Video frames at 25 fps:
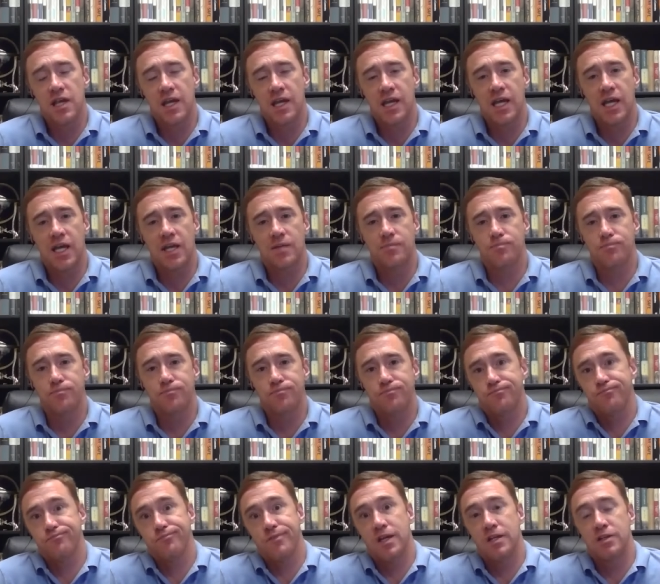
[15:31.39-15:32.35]
and
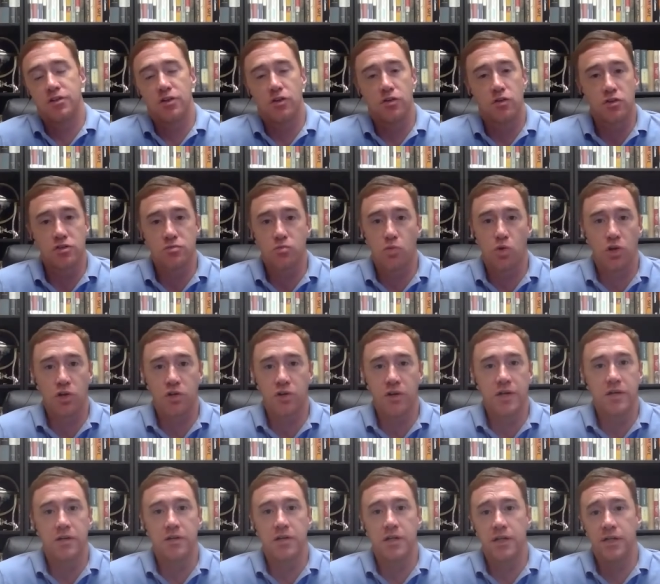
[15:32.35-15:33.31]
until there's more
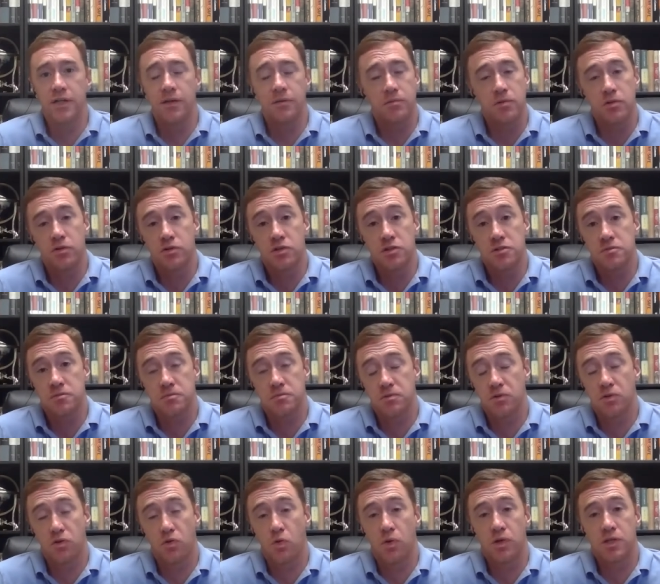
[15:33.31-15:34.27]
clarity, you're just
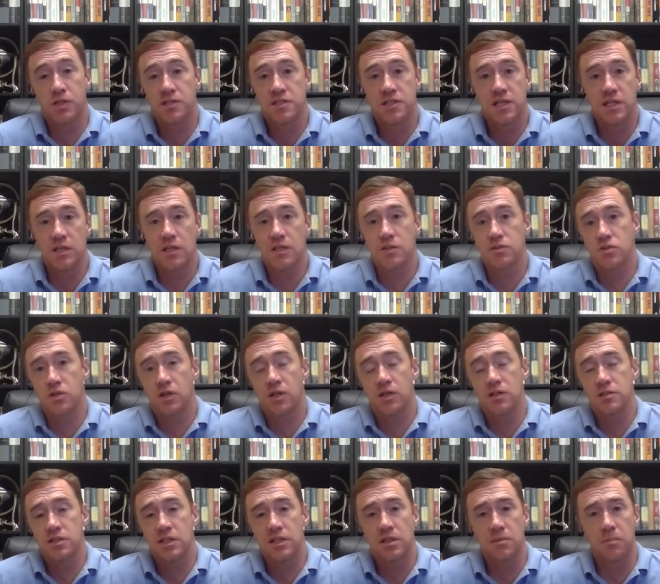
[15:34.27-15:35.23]
you're going to see this. You're going
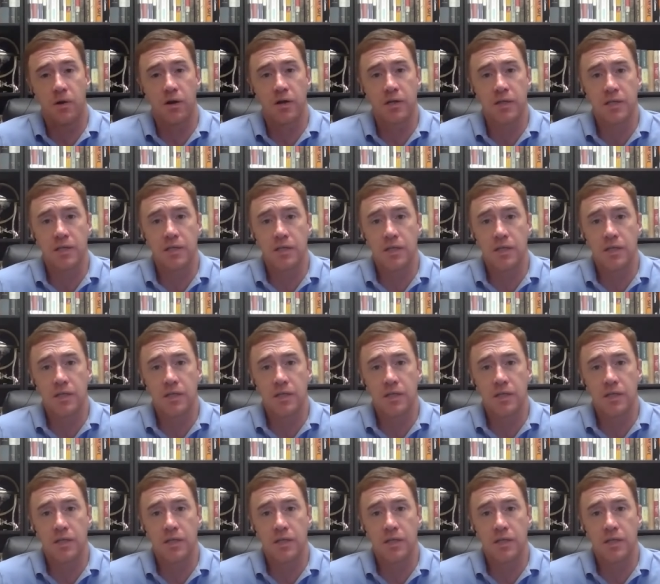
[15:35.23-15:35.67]
to see the market